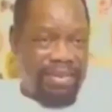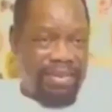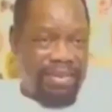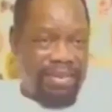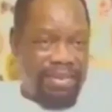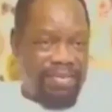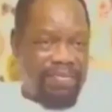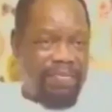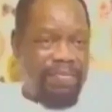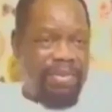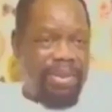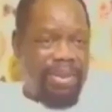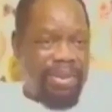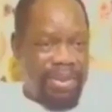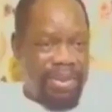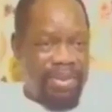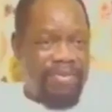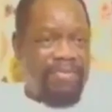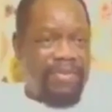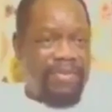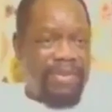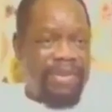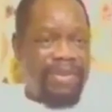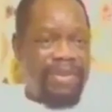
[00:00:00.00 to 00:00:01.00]

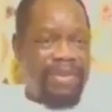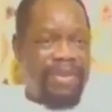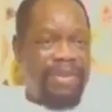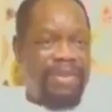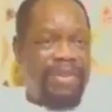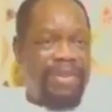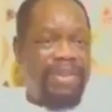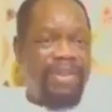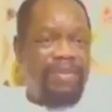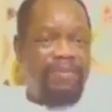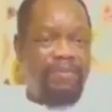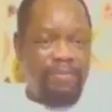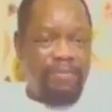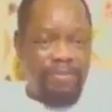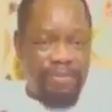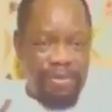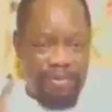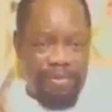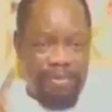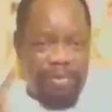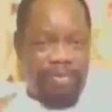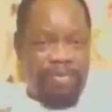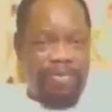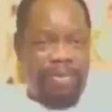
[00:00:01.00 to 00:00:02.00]
believing that
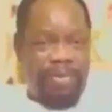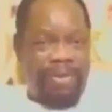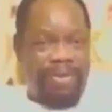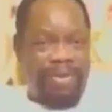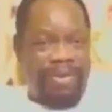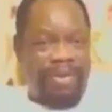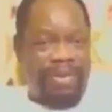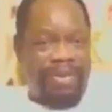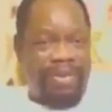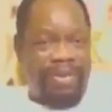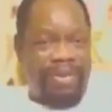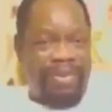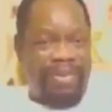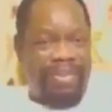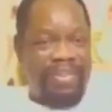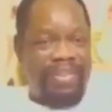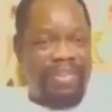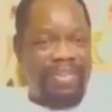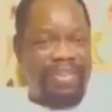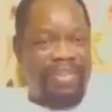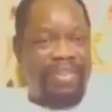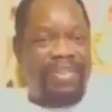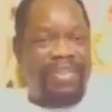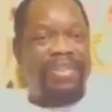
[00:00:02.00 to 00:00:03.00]
probably
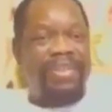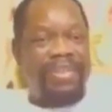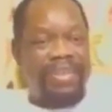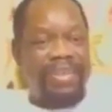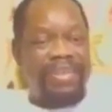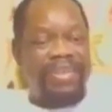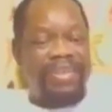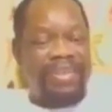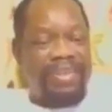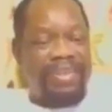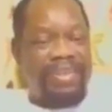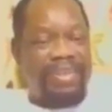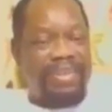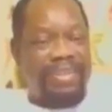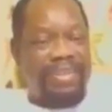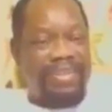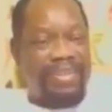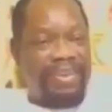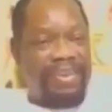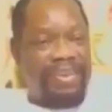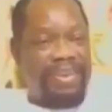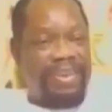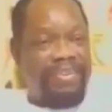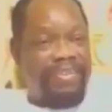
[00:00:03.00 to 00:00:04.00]

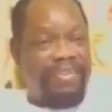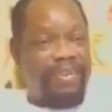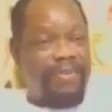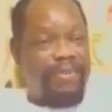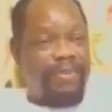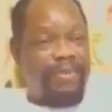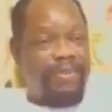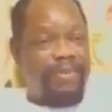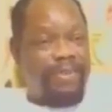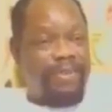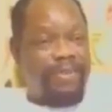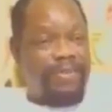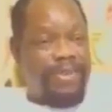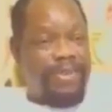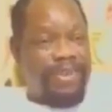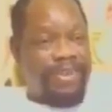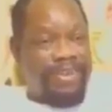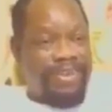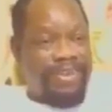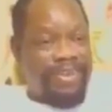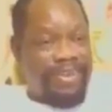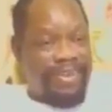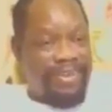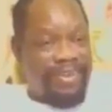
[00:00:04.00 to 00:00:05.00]
the danger was over.
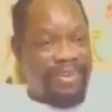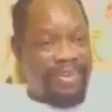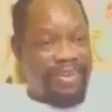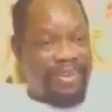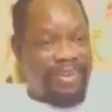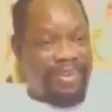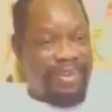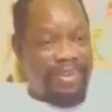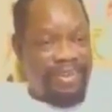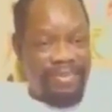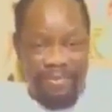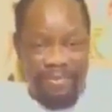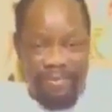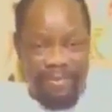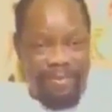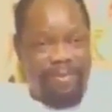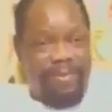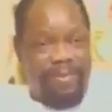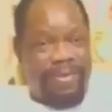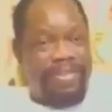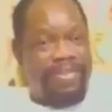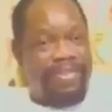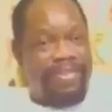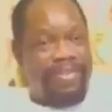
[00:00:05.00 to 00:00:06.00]
That's what
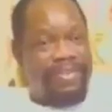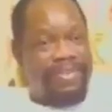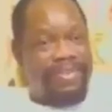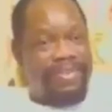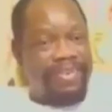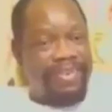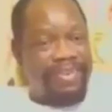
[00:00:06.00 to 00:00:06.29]
we thought.